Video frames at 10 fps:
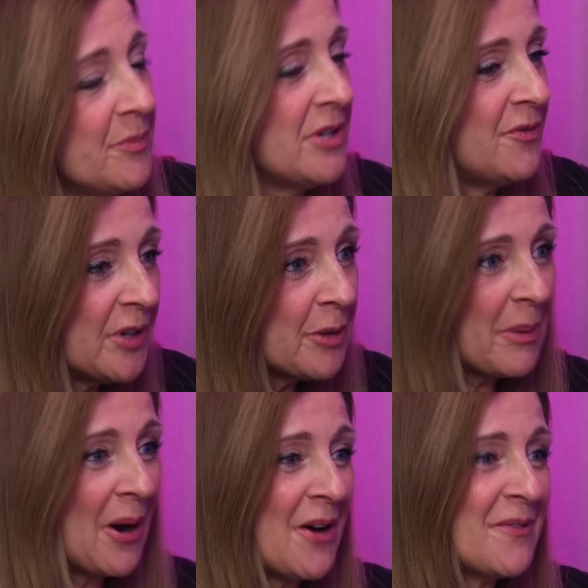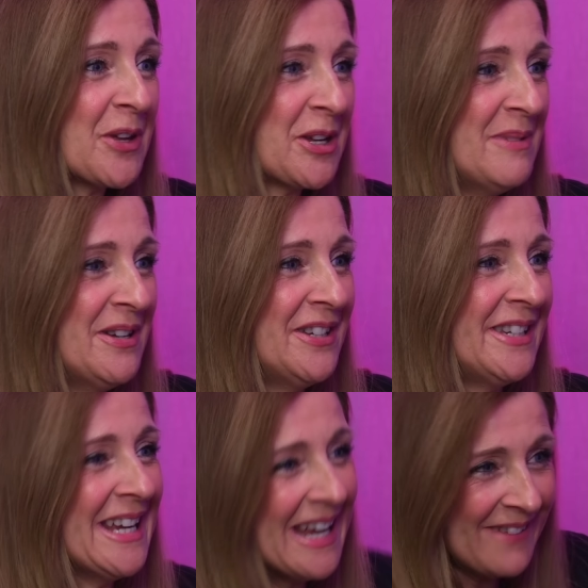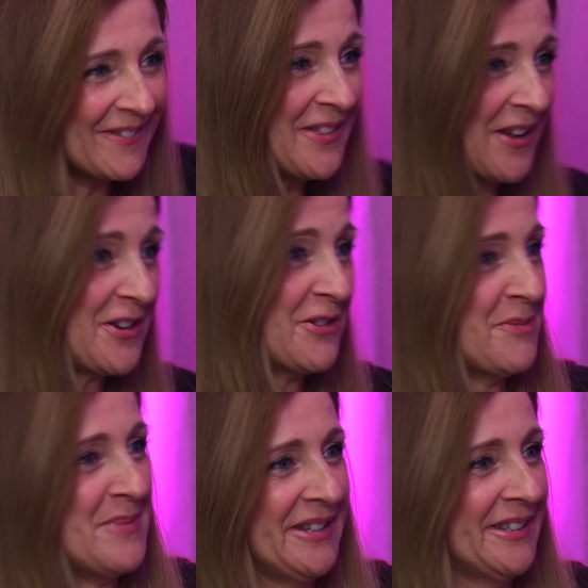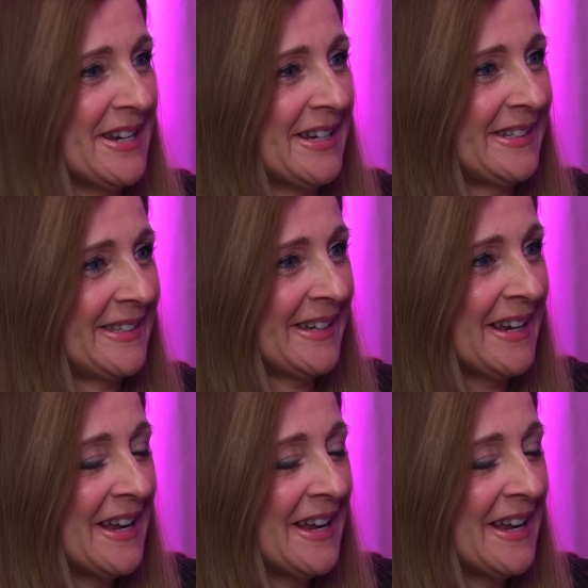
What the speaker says: you feel part of the community, even though you're a business.